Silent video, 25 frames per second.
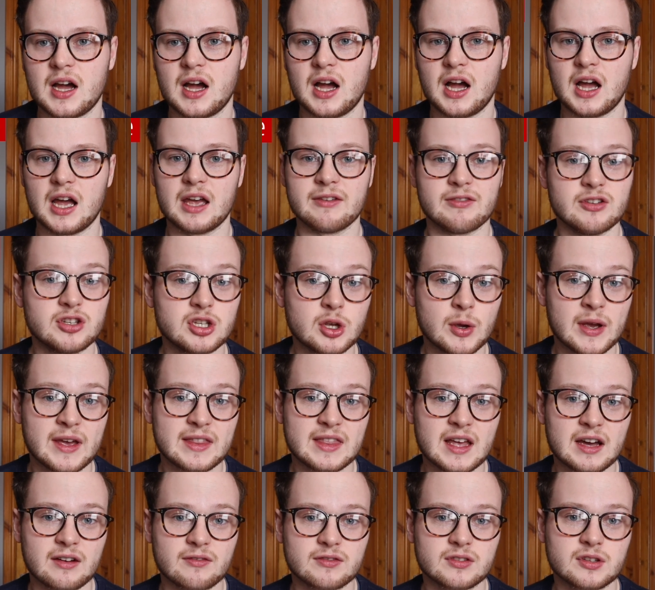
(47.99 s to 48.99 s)
If you do
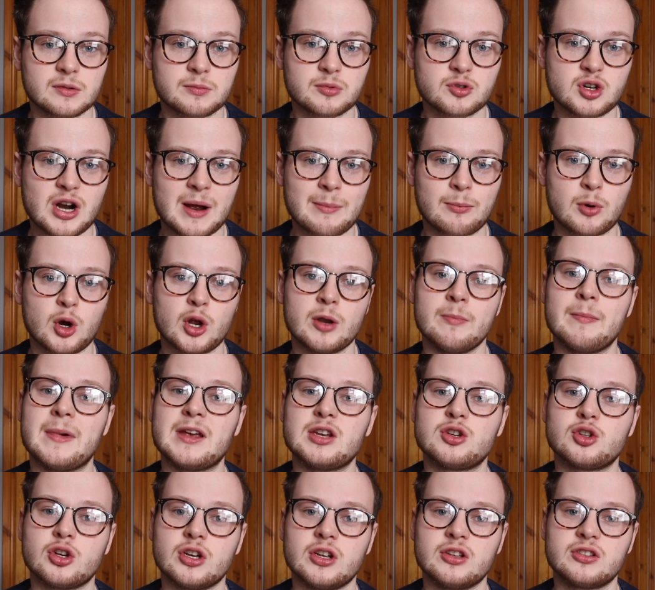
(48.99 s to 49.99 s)
hit that subscribe button,
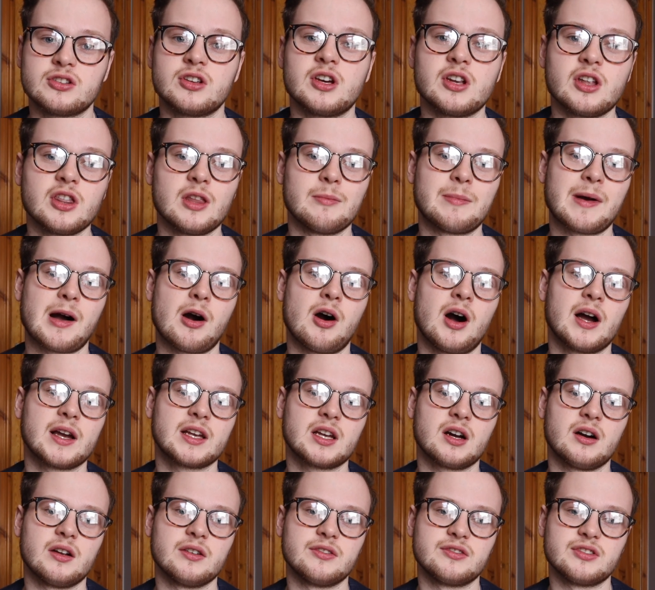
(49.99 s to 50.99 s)
make sure you turn on the bell
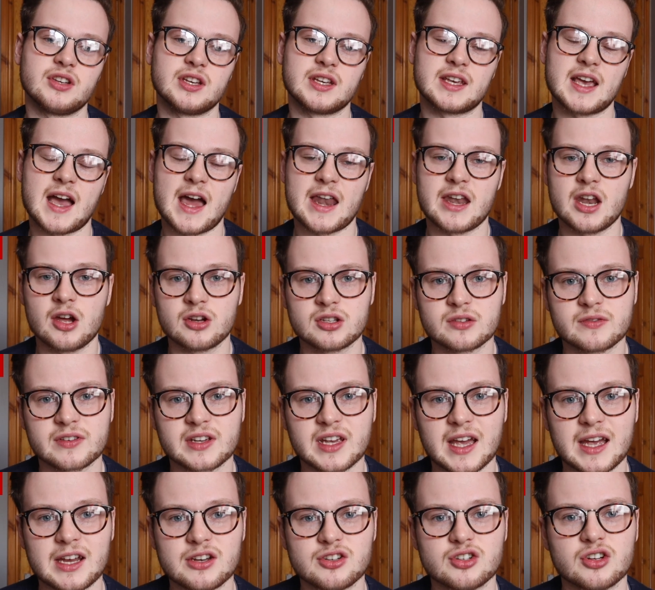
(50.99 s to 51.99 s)
icon so you get a
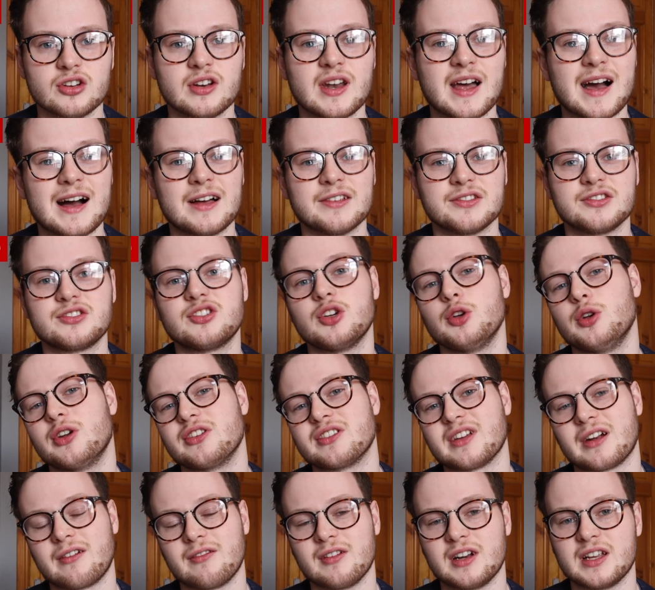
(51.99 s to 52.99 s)
notification as soon
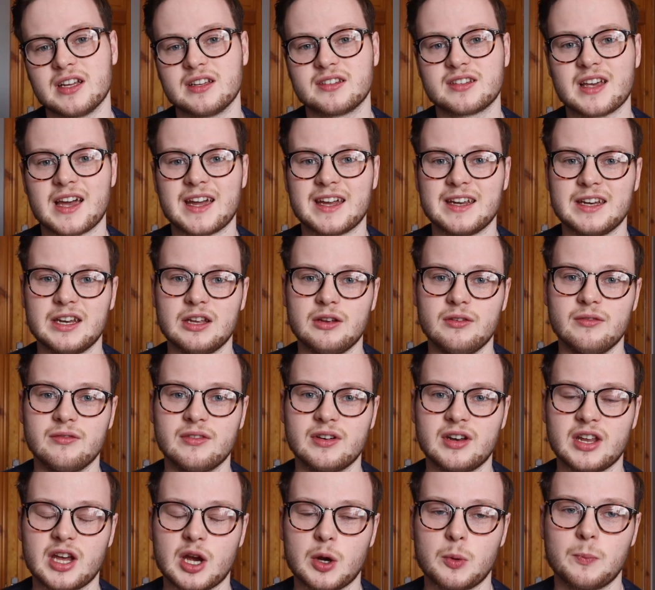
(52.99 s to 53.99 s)
as I release a new
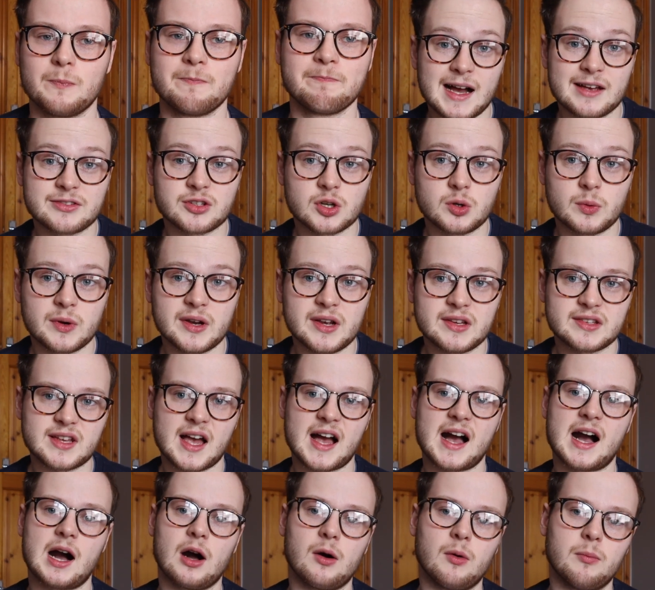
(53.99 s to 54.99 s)
video. As always,
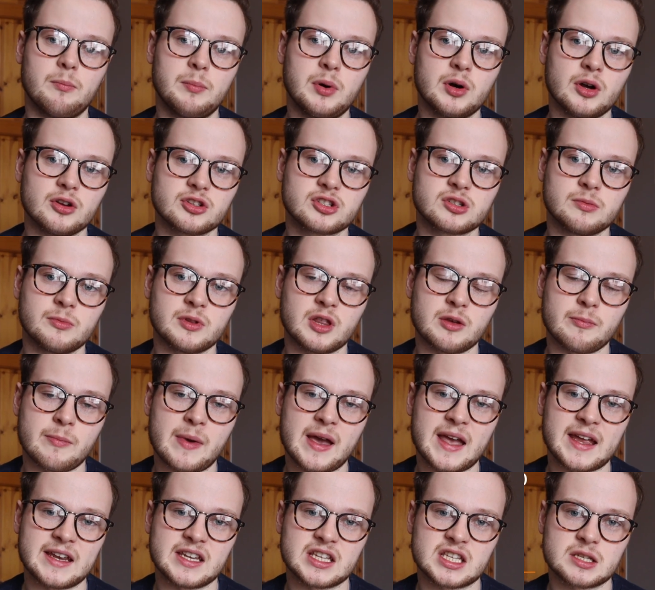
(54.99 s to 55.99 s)
I'll put some of the
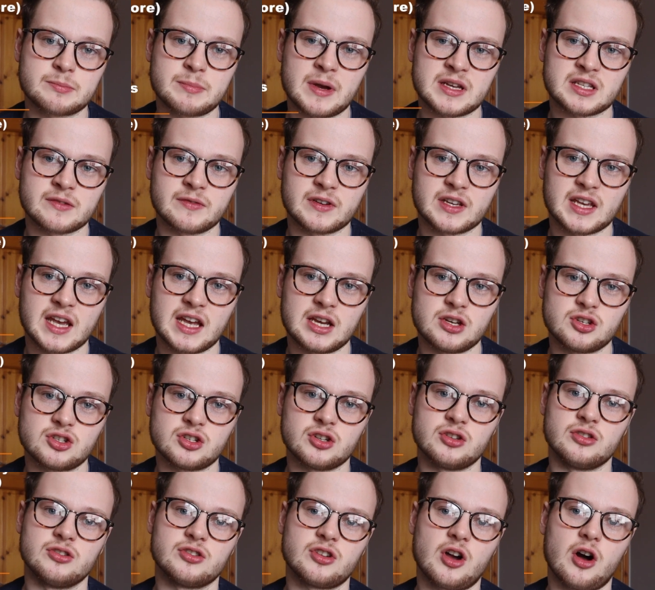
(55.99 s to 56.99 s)
main
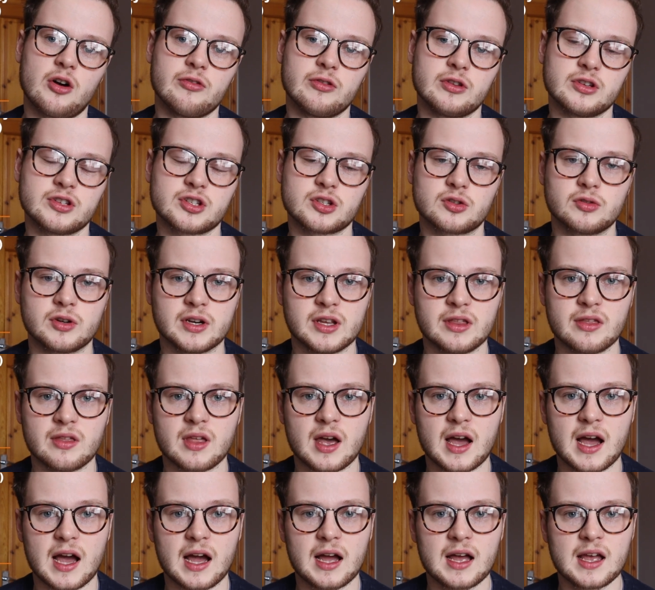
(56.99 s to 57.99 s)
specifications on the screen
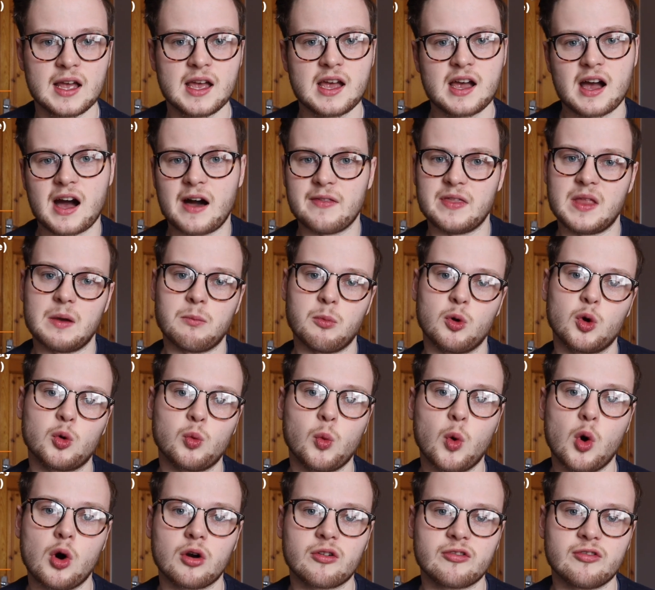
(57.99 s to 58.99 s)
there, and then we'll
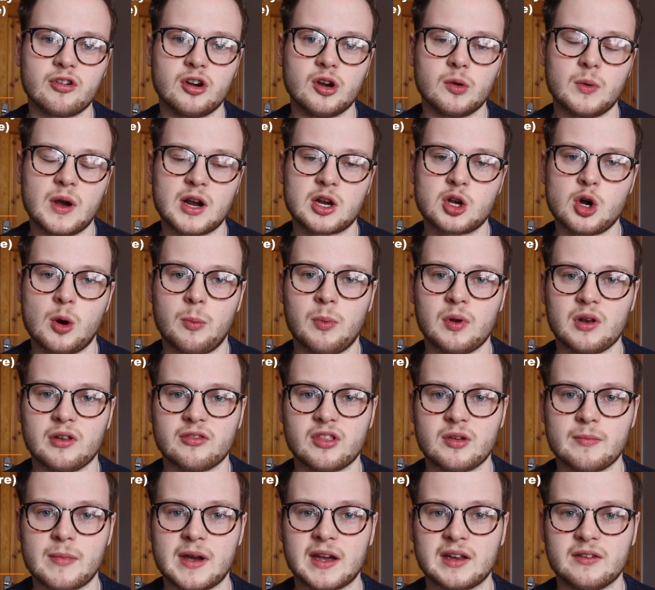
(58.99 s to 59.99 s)
walk through a couple
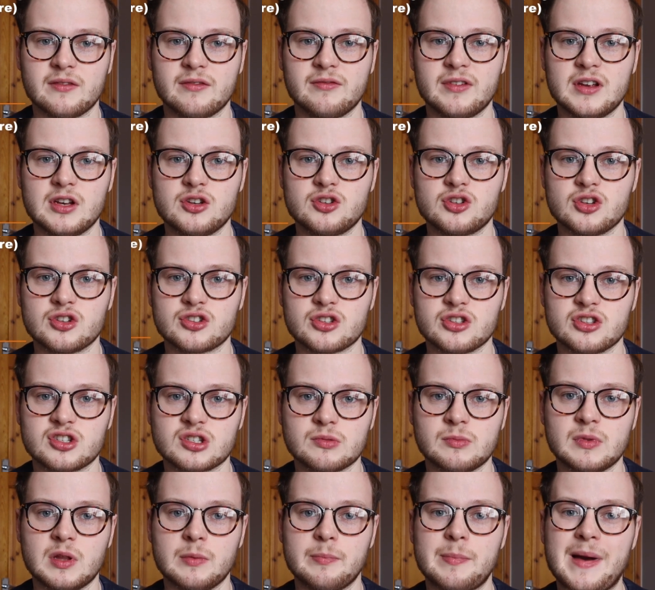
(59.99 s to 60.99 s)
of the main features and
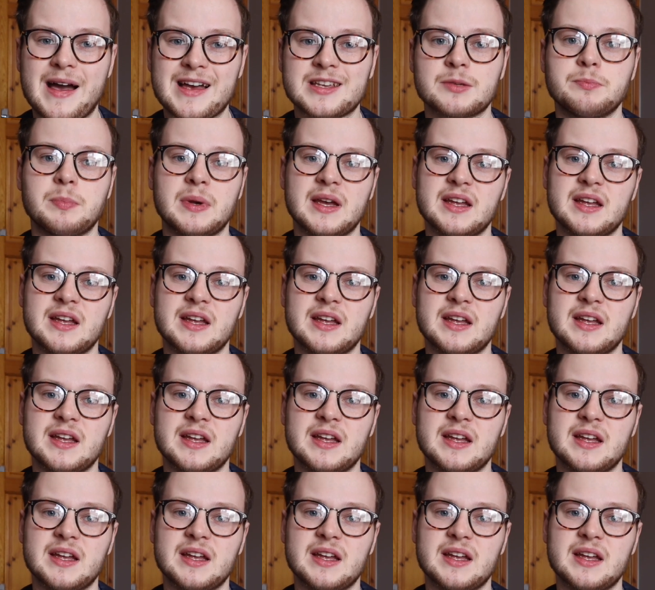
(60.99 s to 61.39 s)
some of the best